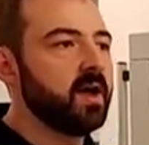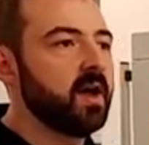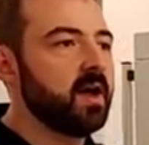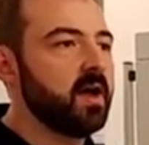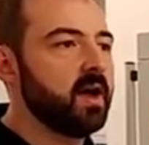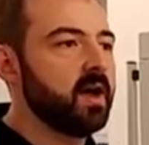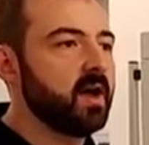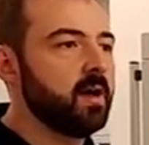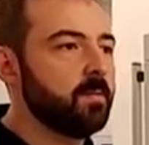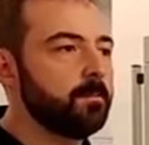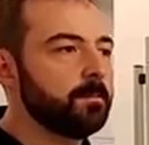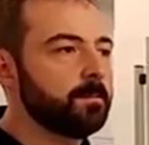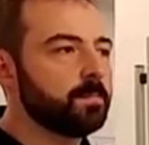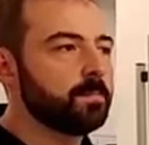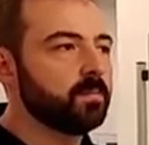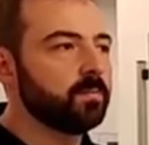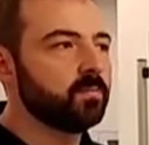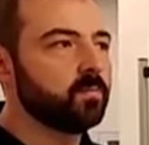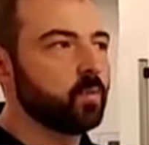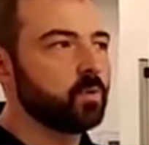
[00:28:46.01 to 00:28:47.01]

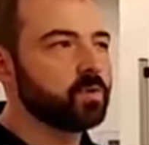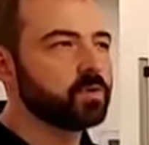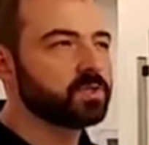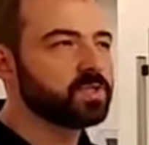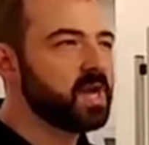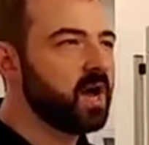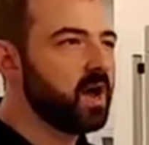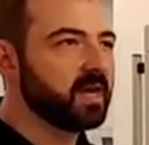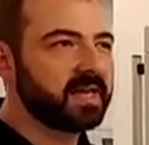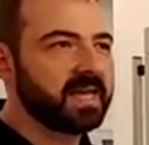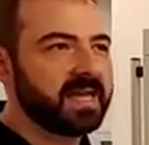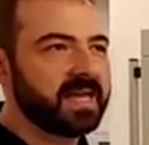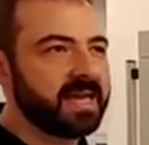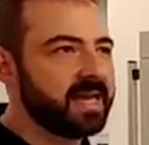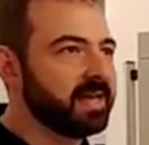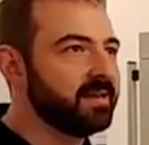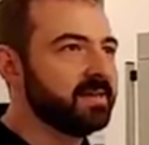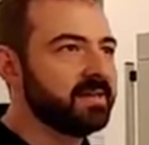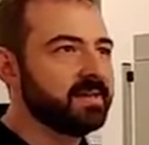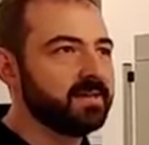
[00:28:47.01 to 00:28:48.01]
We're
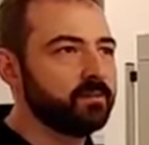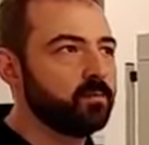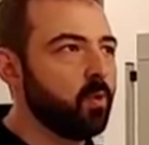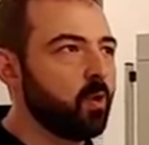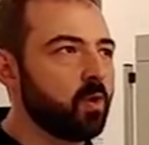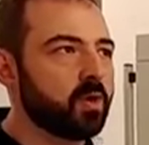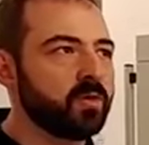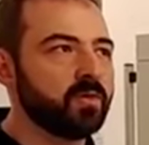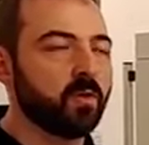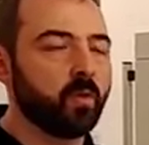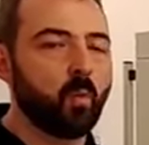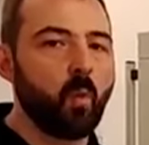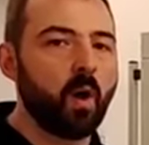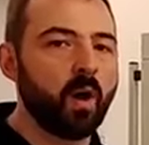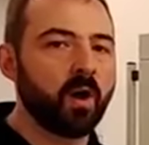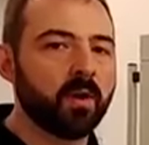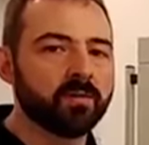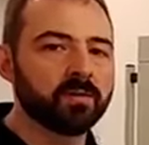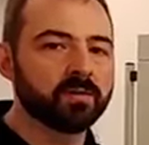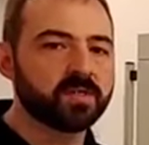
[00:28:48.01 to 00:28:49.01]
talking more in the
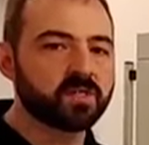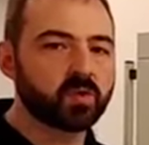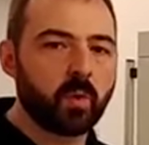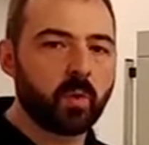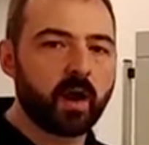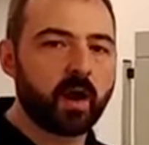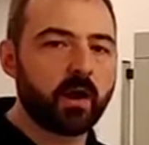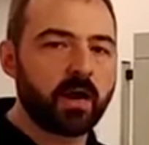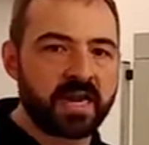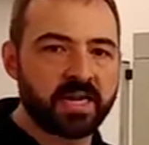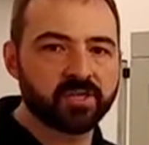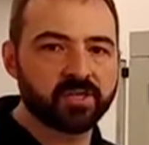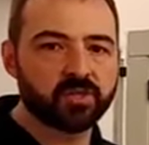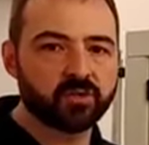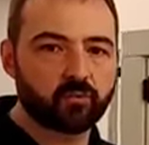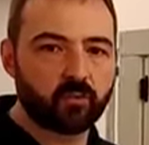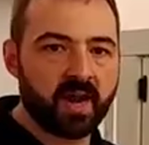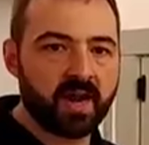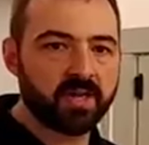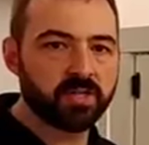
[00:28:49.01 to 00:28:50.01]
1 square
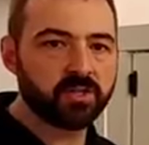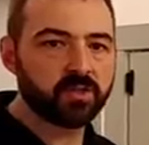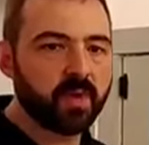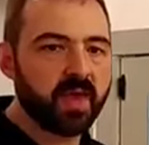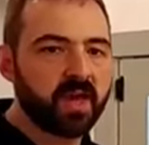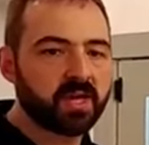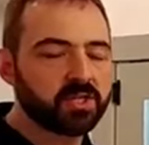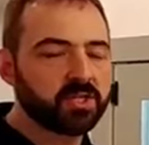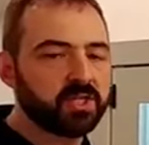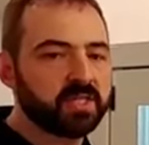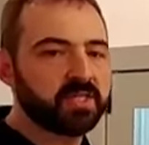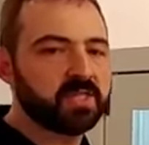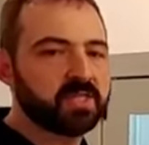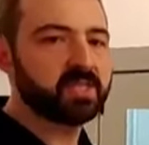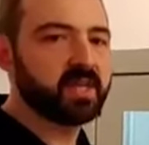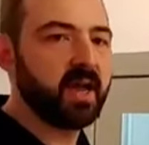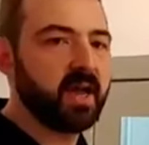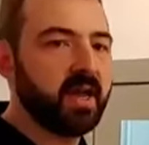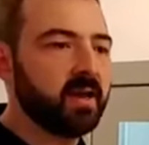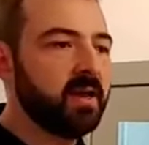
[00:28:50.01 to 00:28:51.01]
inch range. We actually
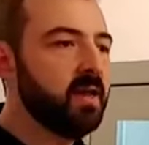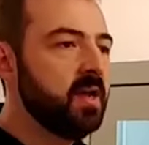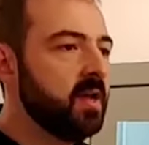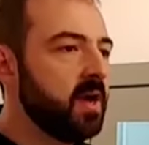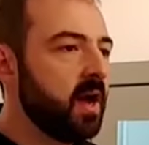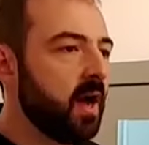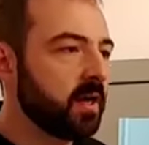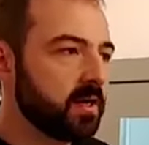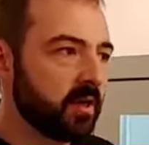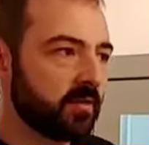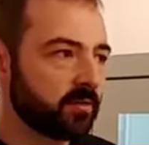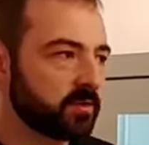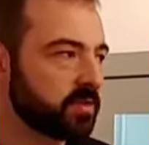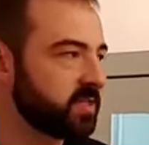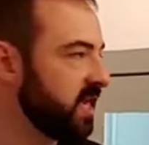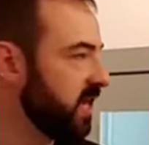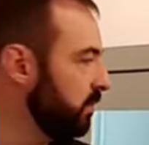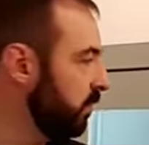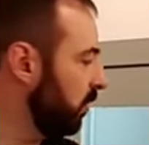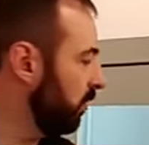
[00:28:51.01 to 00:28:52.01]
designed another
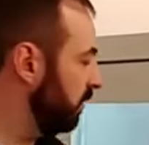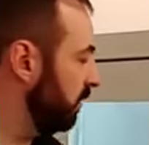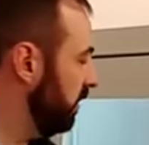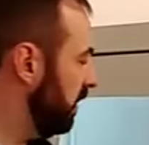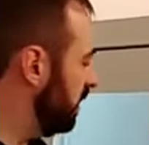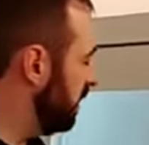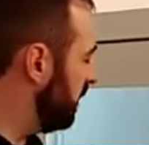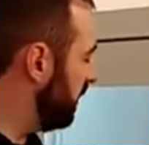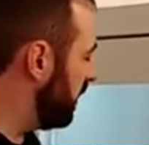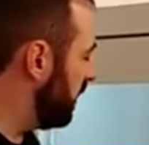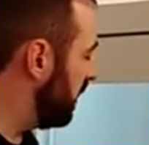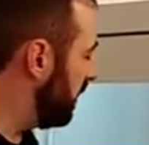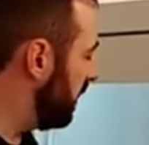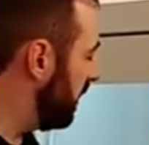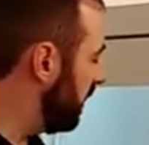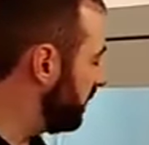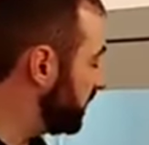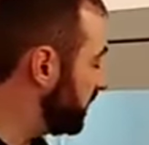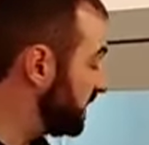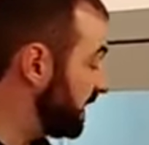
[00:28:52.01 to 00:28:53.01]
table,
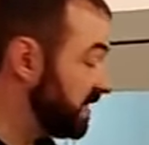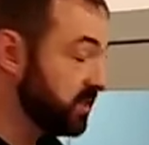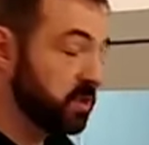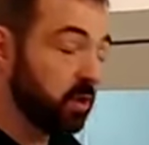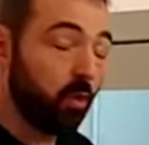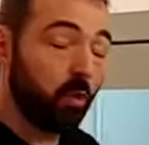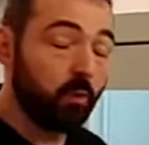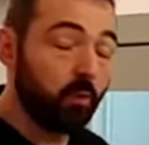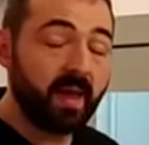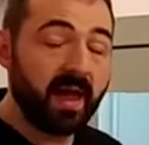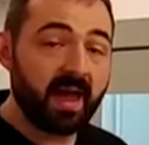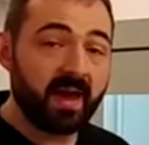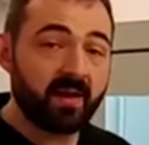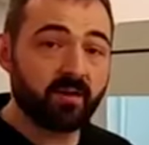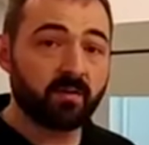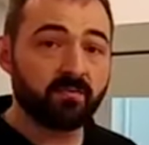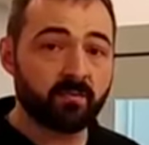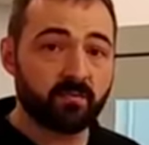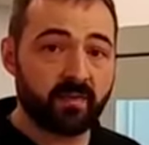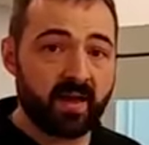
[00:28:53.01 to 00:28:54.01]
the dense hole
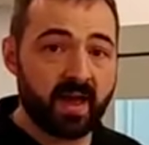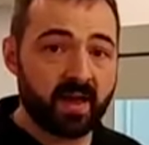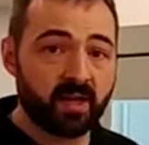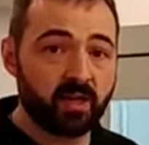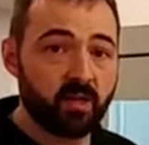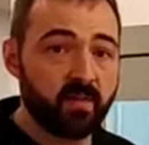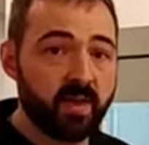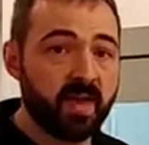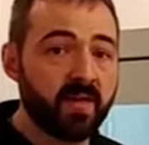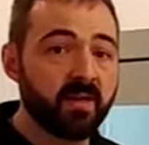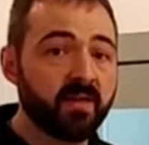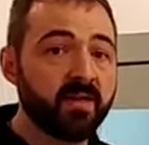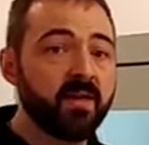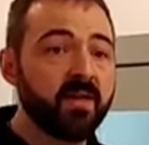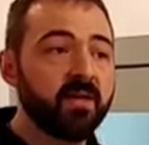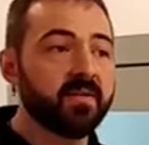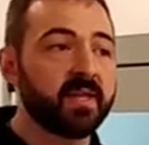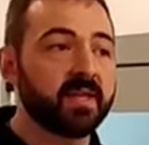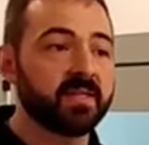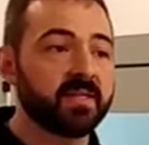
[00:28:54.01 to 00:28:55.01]
pattern for Vacuum
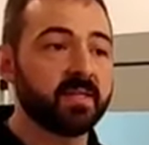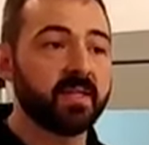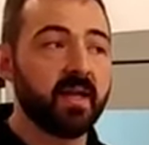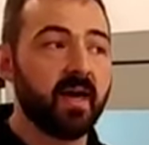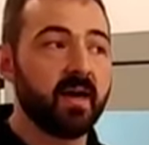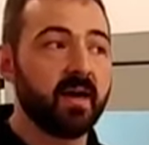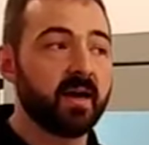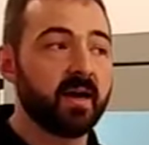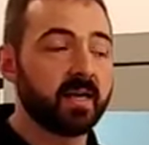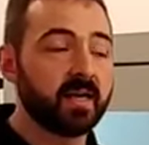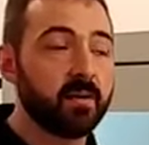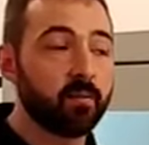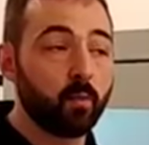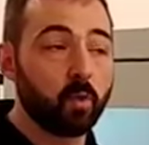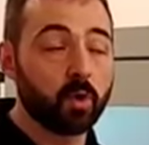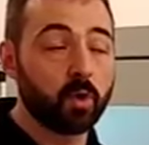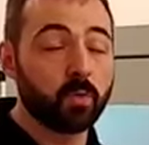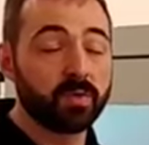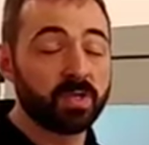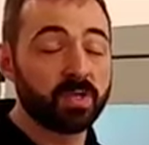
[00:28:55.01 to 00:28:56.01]
8, that can
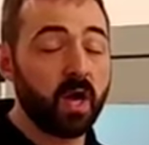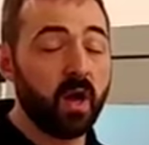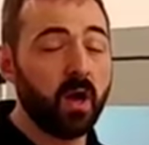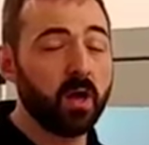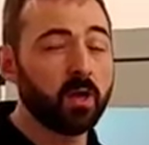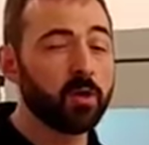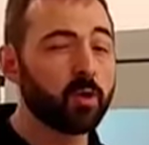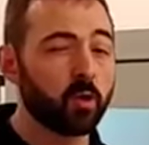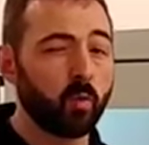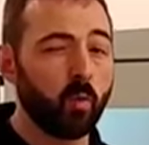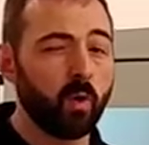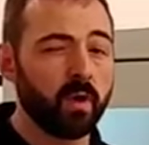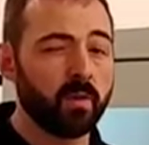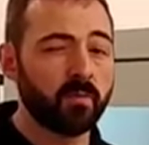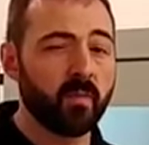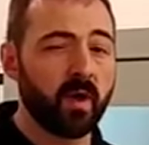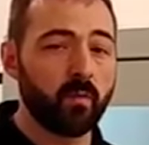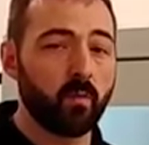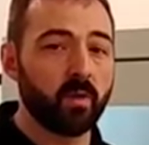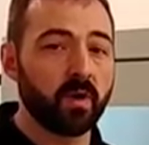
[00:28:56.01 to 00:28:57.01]
work with under
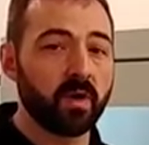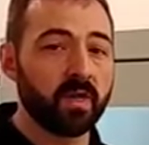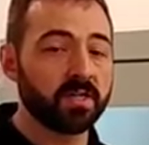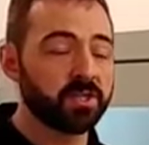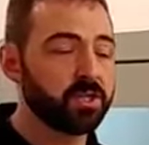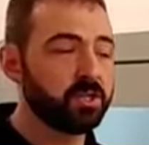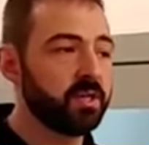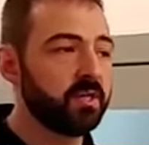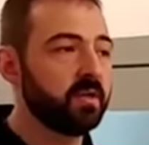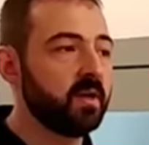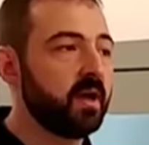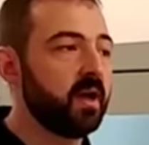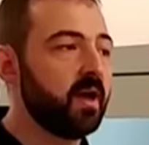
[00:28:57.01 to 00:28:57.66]
1 by 1 inch.